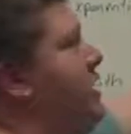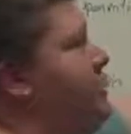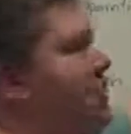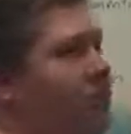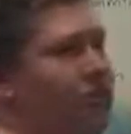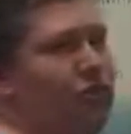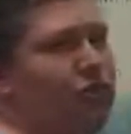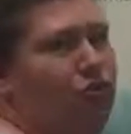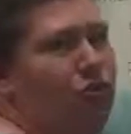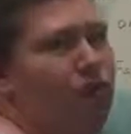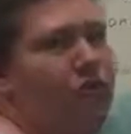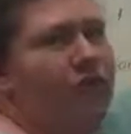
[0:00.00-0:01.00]
exponential
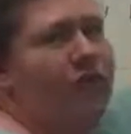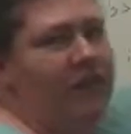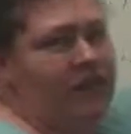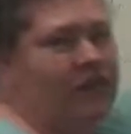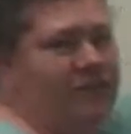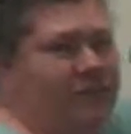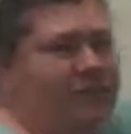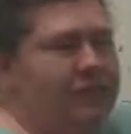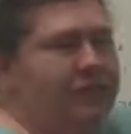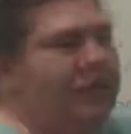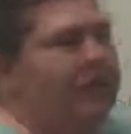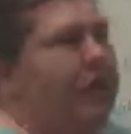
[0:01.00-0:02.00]
growth
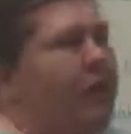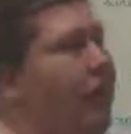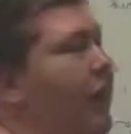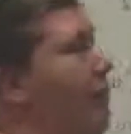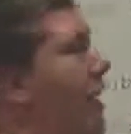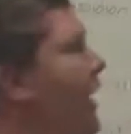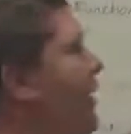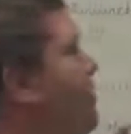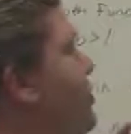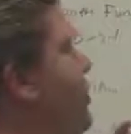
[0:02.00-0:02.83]
functions. As